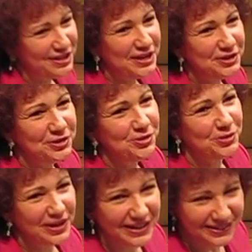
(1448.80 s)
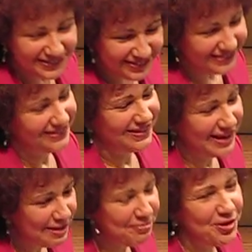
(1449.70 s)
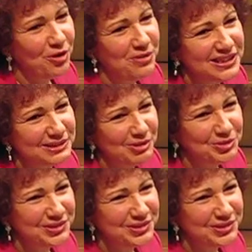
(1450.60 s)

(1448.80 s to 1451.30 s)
Thank you and happy Yom HaAtzmaut.